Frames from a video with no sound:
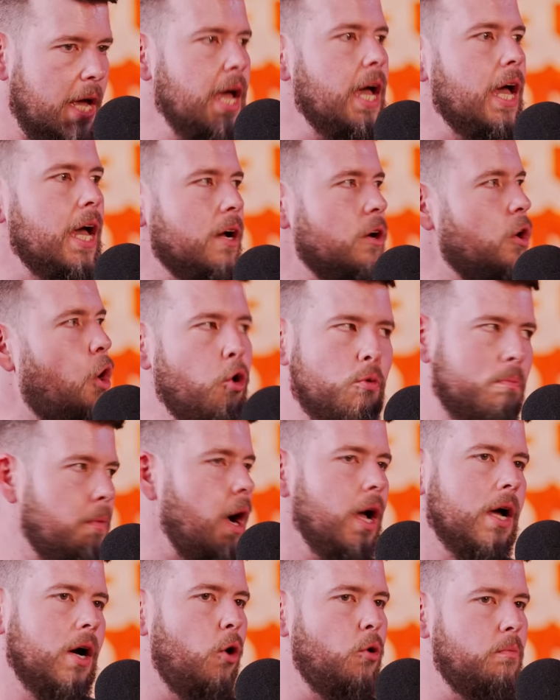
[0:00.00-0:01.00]
Yeah, all
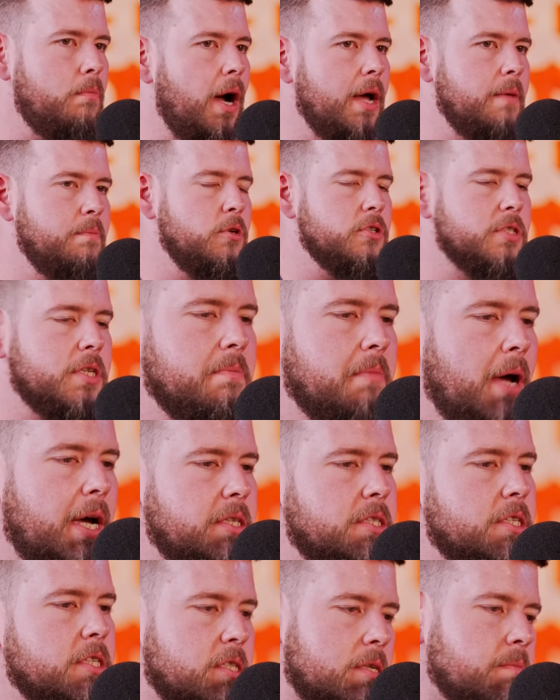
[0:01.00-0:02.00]
my all my music
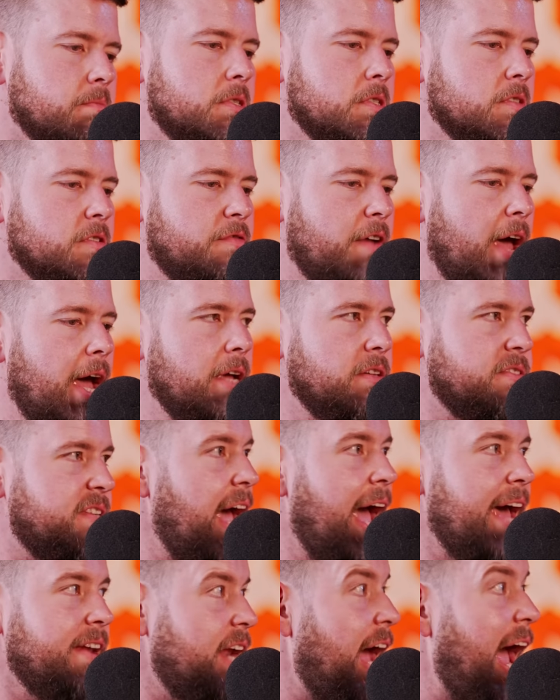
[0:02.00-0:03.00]
mates are Simpsons fans,
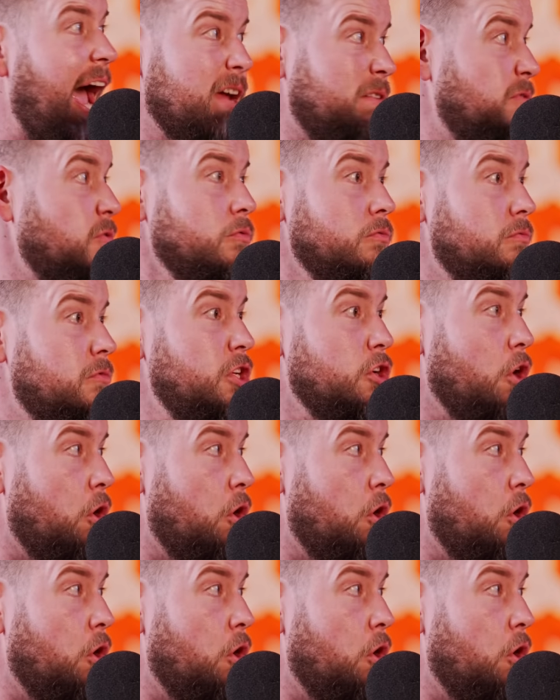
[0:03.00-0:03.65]
and at right. you